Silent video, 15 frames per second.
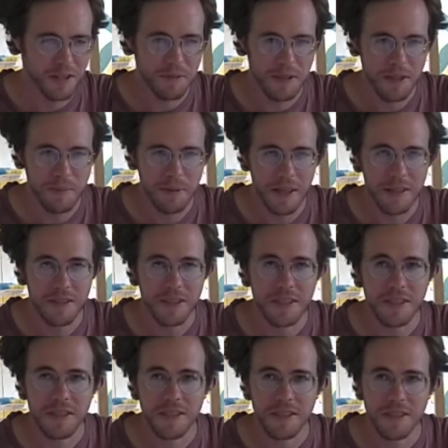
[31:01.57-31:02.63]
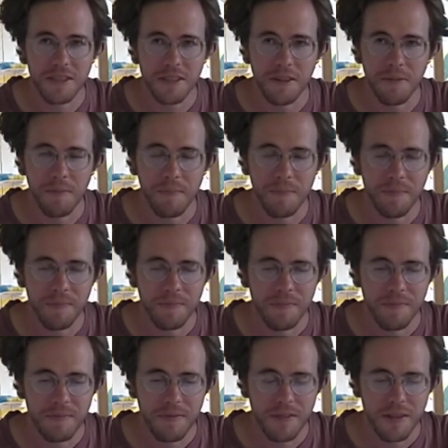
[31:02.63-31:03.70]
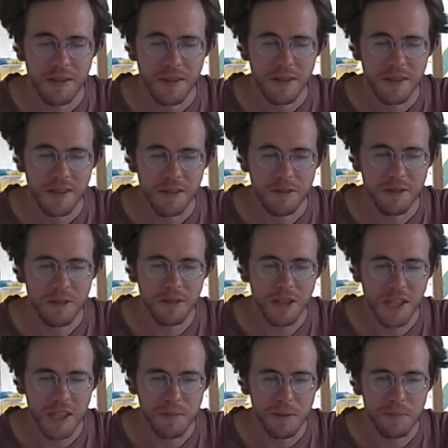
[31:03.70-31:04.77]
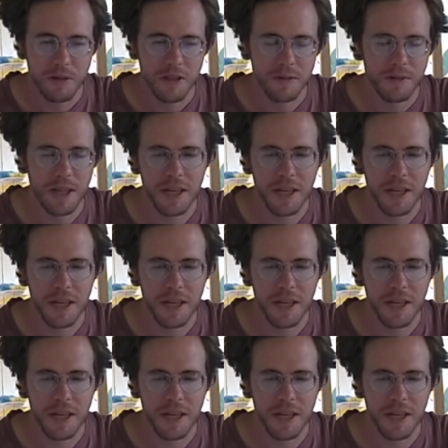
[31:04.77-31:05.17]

amount of batteries. So it would no longer be portable.